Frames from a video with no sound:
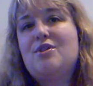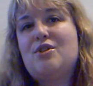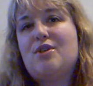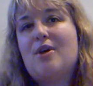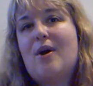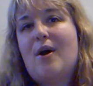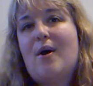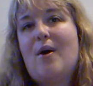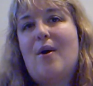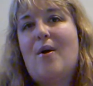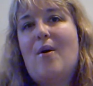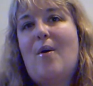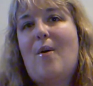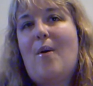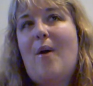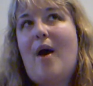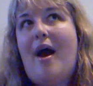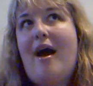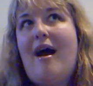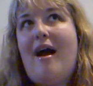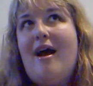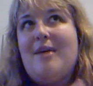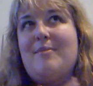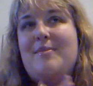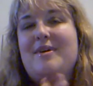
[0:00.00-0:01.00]
so
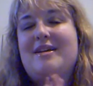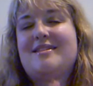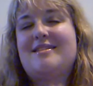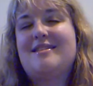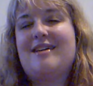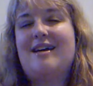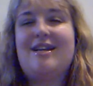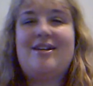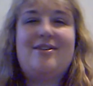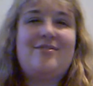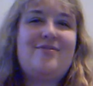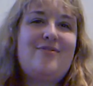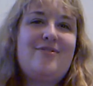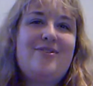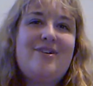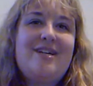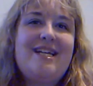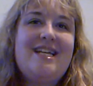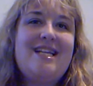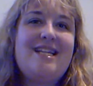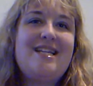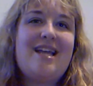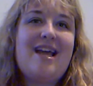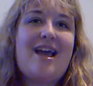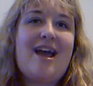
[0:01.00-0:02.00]
I'm excited for
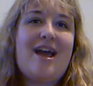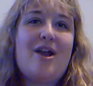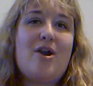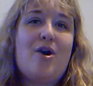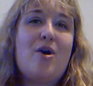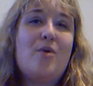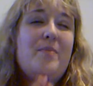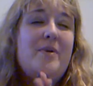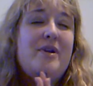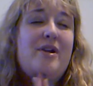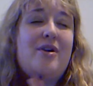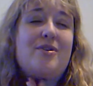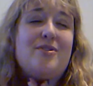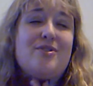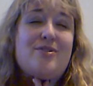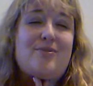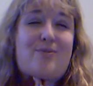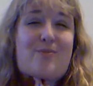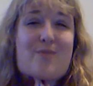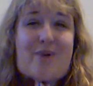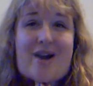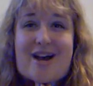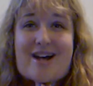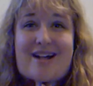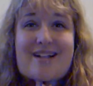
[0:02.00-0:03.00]
it. I hope it goes
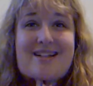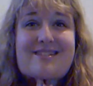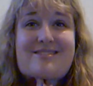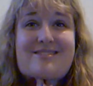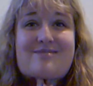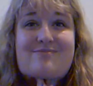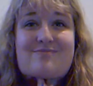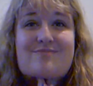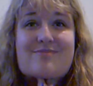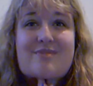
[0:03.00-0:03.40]
well.